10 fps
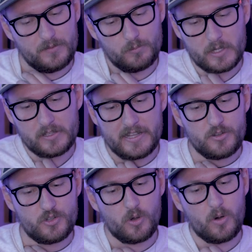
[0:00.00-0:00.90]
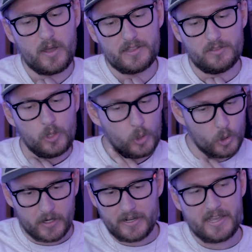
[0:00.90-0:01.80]
really enjoyed
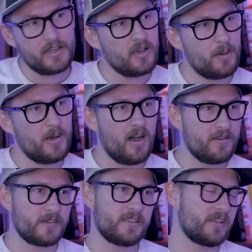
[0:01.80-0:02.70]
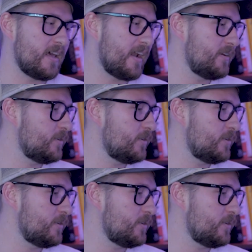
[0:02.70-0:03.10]
learning about everything that I do.